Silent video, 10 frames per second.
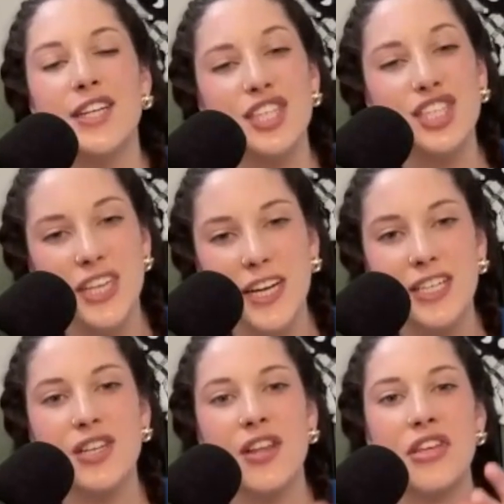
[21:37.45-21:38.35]
to
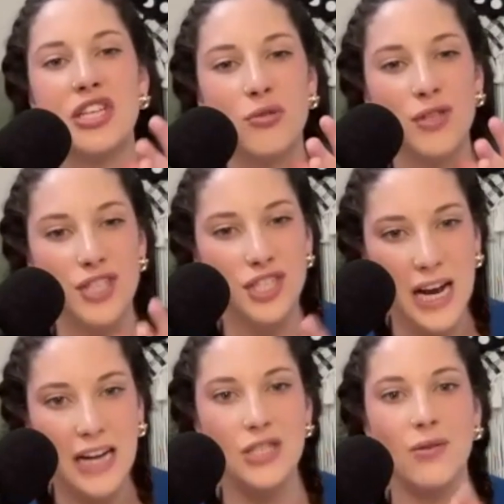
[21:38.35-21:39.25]
change the
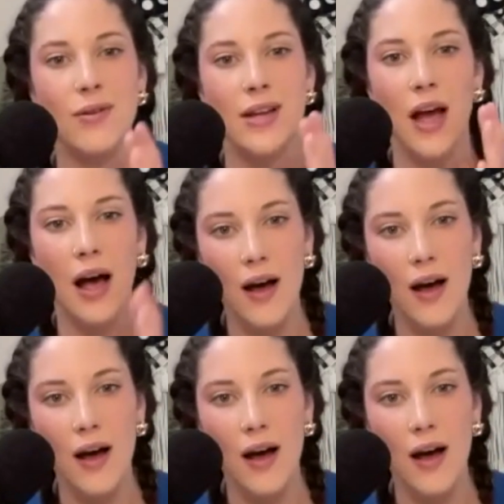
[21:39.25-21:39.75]
trajectory